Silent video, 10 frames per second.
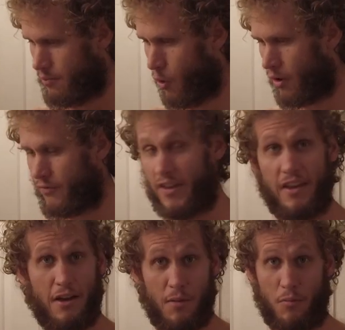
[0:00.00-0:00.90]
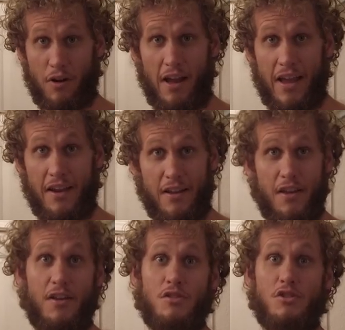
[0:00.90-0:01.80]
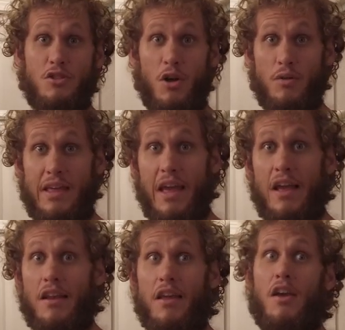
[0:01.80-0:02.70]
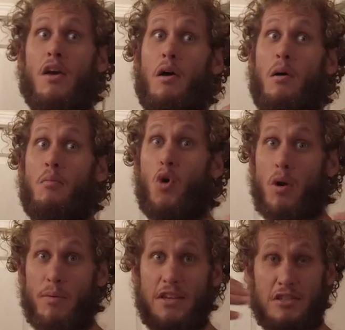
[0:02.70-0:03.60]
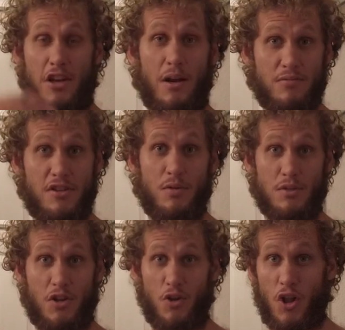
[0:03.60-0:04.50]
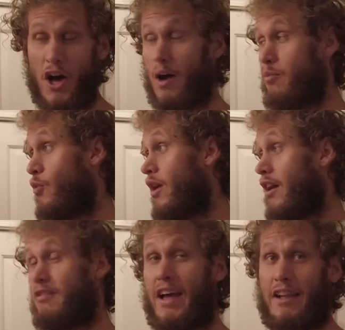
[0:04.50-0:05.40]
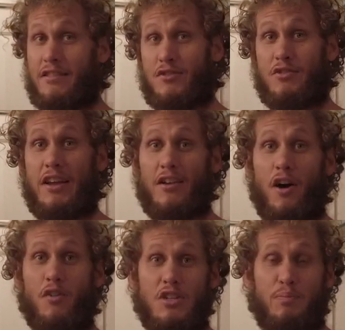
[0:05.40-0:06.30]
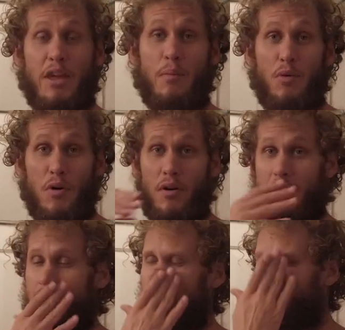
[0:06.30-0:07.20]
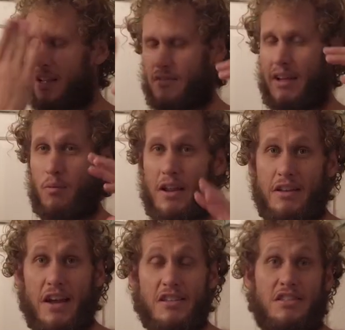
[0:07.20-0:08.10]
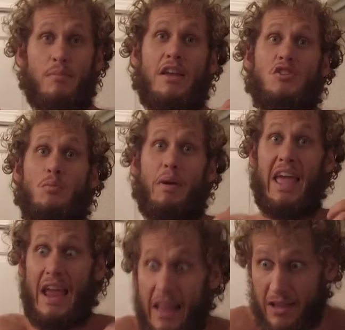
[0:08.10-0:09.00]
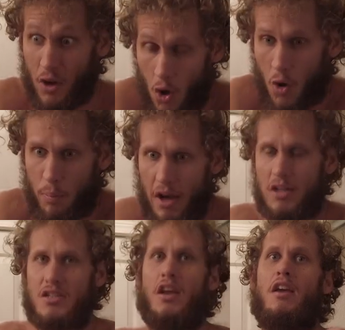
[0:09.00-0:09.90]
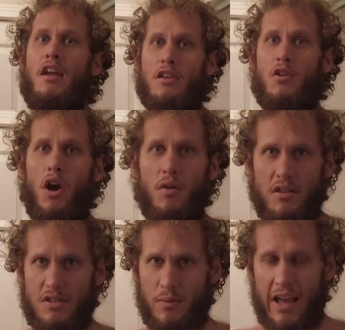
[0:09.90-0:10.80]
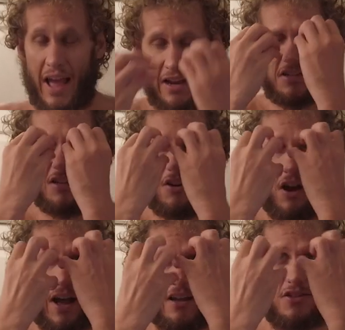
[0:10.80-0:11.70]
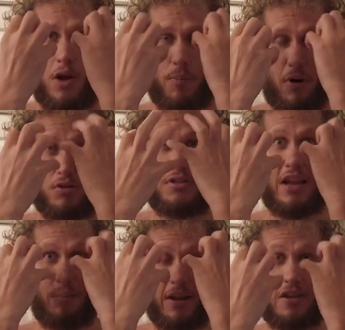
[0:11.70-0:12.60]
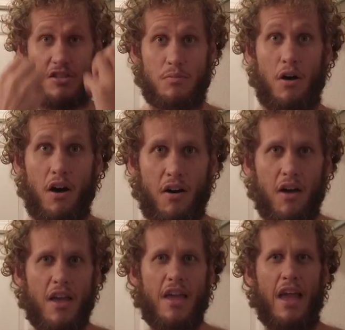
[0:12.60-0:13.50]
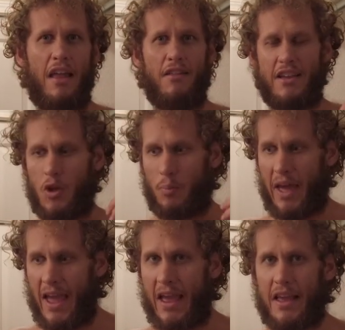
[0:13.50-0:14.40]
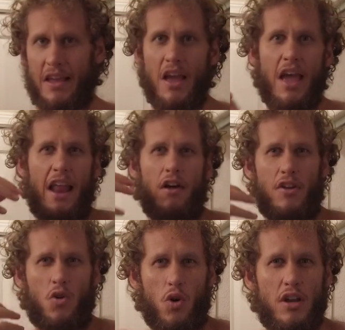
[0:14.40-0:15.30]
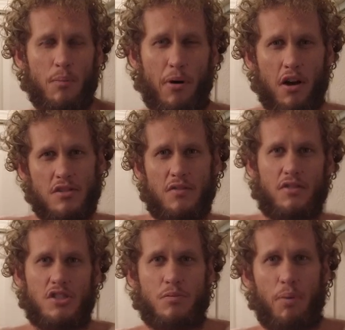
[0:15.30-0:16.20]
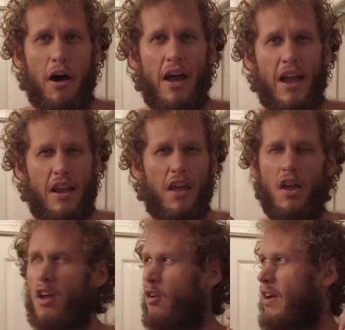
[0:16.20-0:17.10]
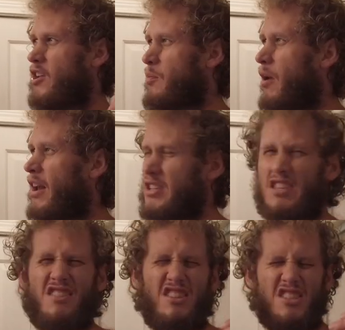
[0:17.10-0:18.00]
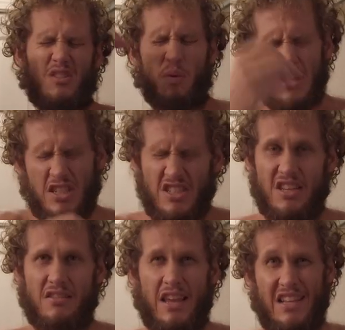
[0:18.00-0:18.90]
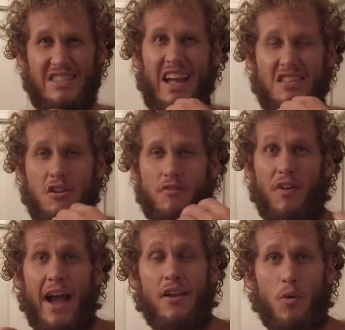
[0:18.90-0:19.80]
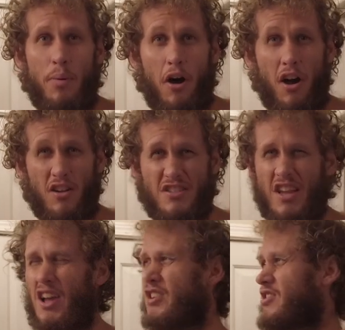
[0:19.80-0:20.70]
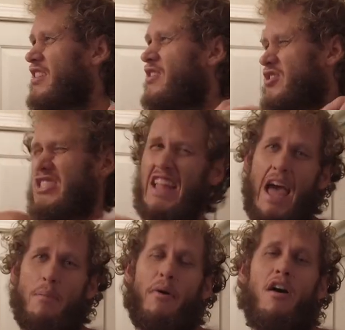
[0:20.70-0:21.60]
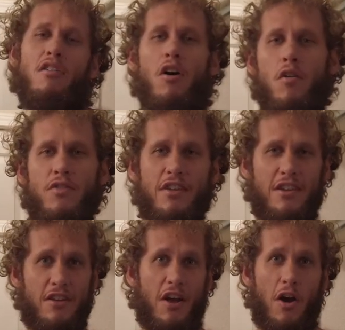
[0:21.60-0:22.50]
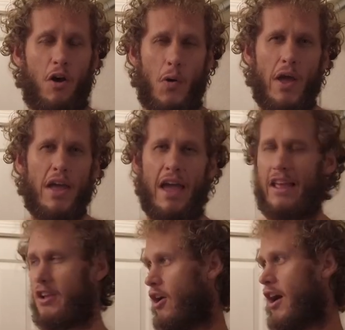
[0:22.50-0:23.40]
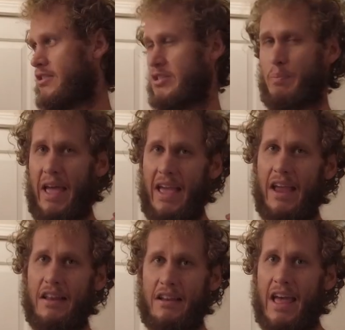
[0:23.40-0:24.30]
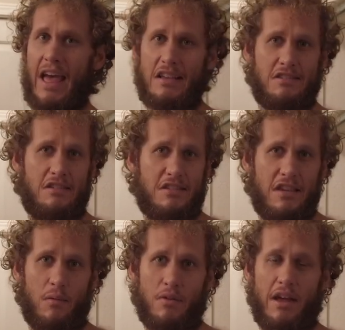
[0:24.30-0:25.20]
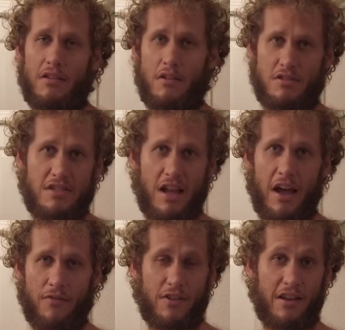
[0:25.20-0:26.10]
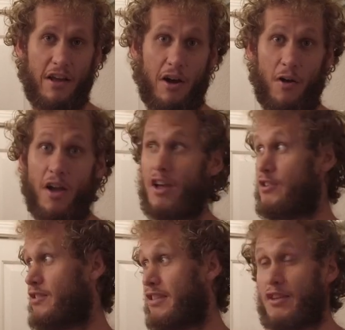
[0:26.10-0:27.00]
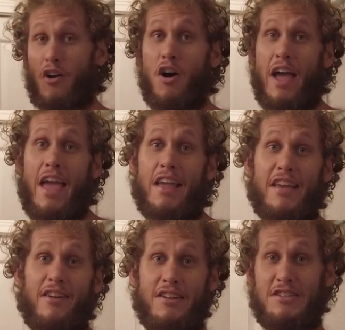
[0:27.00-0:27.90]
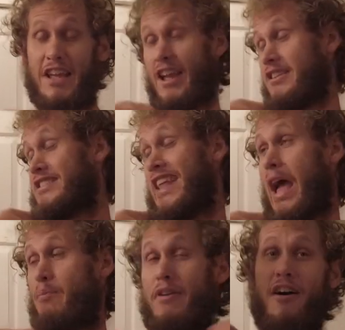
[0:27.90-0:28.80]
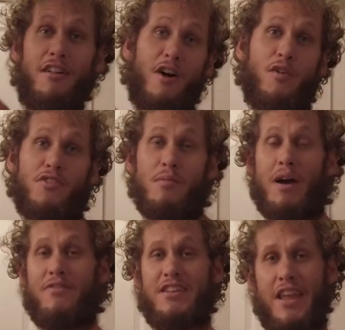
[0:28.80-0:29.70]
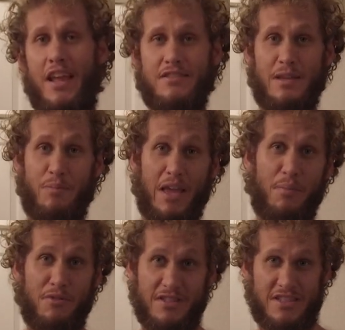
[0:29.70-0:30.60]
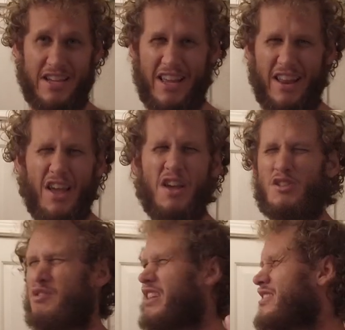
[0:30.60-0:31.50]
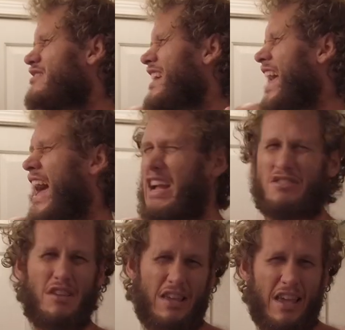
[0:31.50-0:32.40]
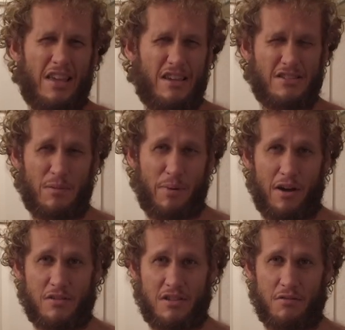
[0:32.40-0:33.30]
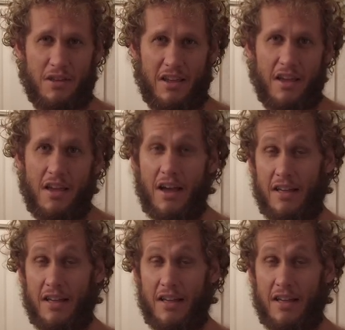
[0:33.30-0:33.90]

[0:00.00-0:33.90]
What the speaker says: Morphium, right? So then Morbius comes into his club where, like, there's, like, all these people, you know, they, like, what it does is it makes you panic a whole bunch, and you go into this reaction, your eyes all pulsate big and small, and, like, you panic, and all the crooked parts of your spine, like, your body suddenly switches and thinks that's your vital parts. So then you snap all over, you know, and it causes pain into ecstasy with other stuff, you know. So then they're all hanging on chains, snapping all over above the dancing people and shit. So then it's, like, actually kinky, supposedly.